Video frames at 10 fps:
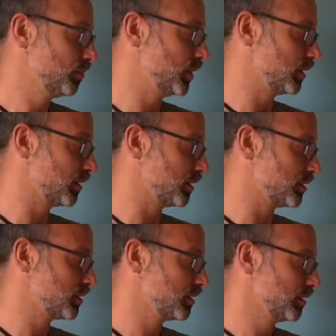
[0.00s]

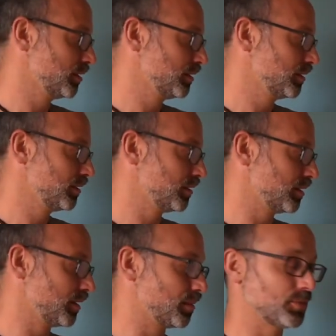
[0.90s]
because
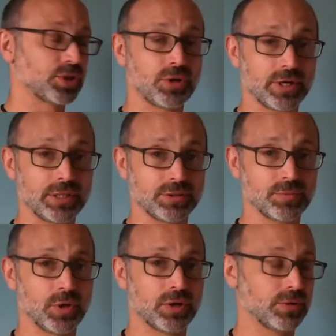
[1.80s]
I'm starting
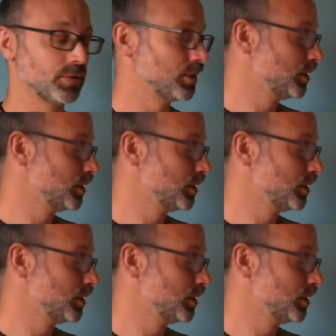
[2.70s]
tomorrow.